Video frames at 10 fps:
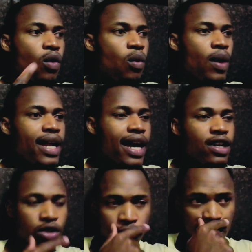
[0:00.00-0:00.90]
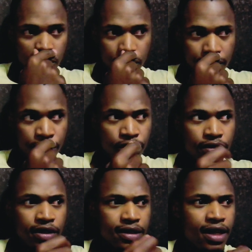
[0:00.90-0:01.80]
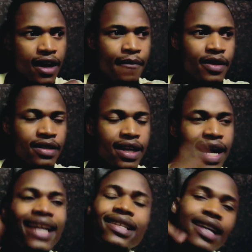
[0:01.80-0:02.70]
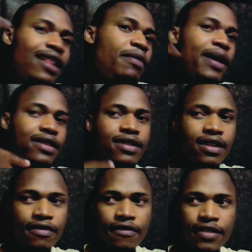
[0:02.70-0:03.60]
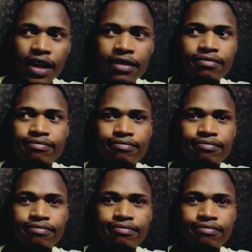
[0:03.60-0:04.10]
what I do most of the time is that I tell myself that,